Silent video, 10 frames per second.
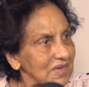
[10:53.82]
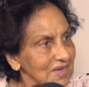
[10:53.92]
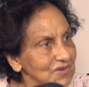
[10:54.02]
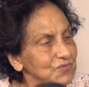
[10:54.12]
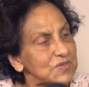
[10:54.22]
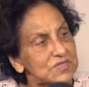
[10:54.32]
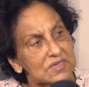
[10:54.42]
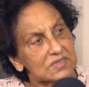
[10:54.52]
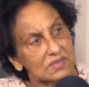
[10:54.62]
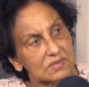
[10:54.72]
It was
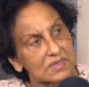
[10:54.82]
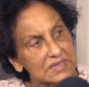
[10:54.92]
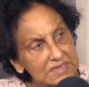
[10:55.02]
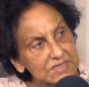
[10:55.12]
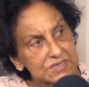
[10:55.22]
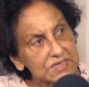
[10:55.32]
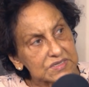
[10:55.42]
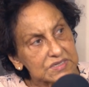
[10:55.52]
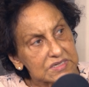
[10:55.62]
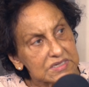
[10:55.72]
a
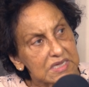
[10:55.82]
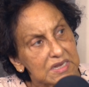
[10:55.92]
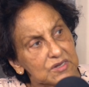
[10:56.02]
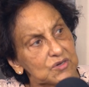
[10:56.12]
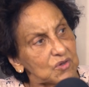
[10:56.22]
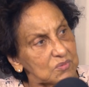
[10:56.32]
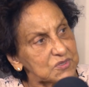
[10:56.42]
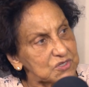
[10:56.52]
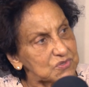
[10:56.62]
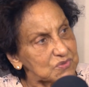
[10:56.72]
necessity and an
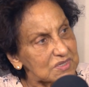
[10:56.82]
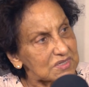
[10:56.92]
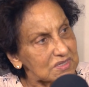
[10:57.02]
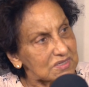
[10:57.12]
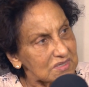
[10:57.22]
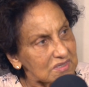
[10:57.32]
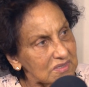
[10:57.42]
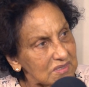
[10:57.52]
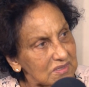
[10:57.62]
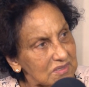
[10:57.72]
opportunity.
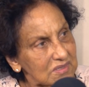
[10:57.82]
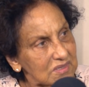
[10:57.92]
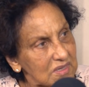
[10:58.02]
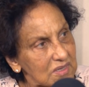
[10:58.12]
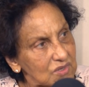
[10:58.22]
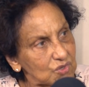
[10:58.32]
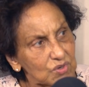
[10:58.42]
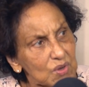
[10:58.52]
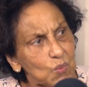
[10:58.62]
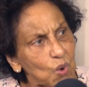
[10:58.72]
You
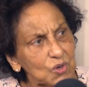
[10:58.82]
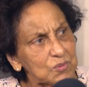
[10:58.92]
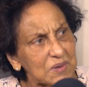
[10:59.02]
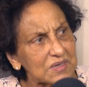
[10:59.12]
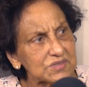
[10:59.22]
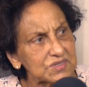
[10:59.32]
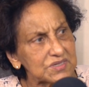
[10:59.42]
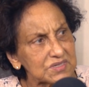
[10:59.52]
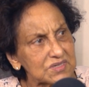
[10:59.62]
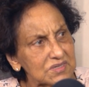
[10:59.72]
could have walked past
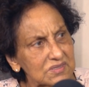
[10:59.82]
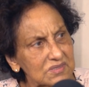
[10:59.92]
it